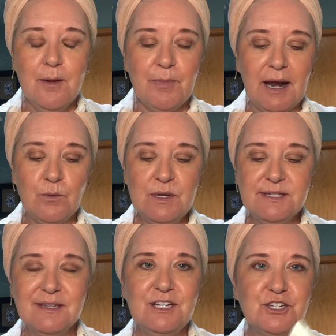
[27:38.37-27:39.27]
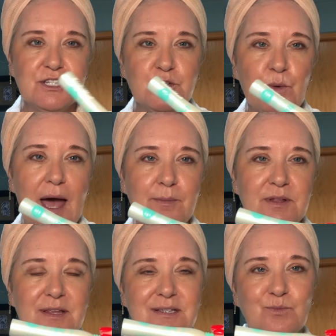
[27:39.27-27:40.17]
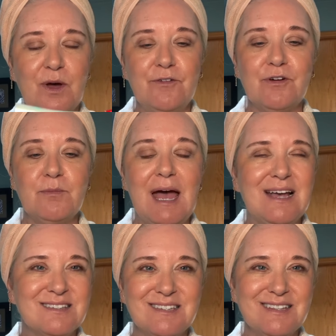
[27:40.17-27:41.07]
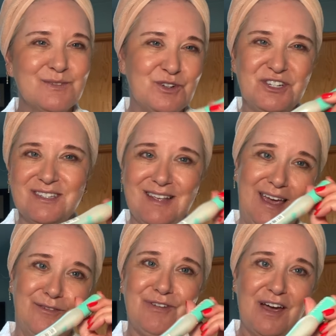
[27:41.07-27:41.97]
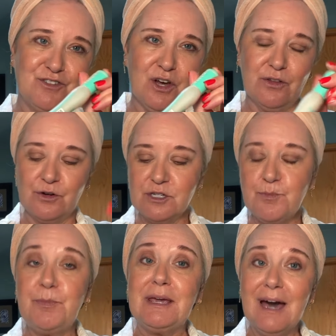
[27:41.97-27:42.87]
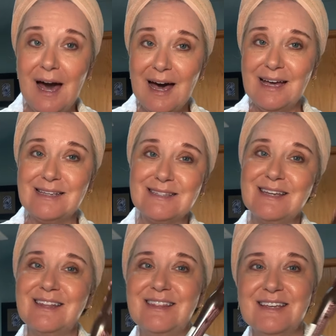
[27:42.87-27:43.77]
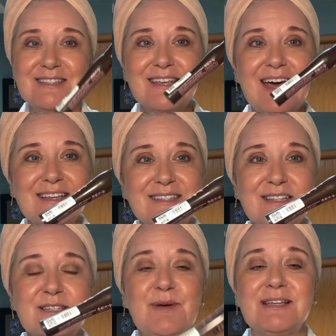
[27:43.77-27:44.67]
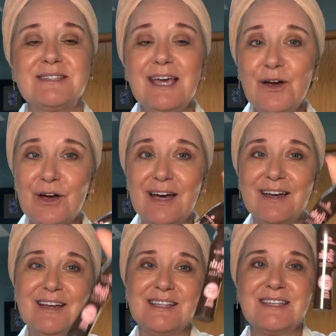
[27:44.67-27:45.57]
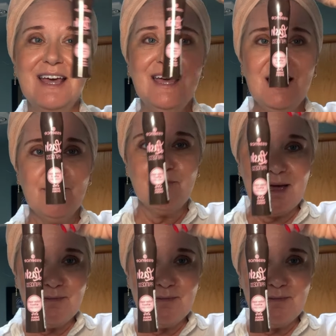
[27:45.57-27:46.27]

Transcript: But I recently just grabbed this one from Essence, which is like $5, because this Essence mascara is my